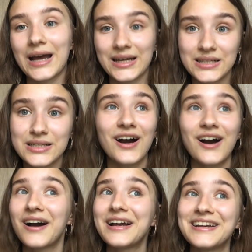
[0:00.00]
and
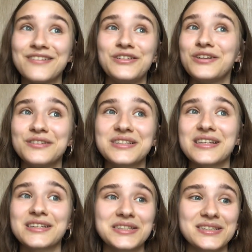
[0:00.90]
I have used
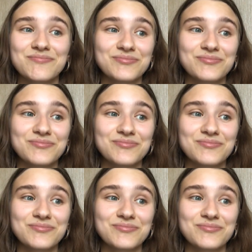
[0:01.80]
this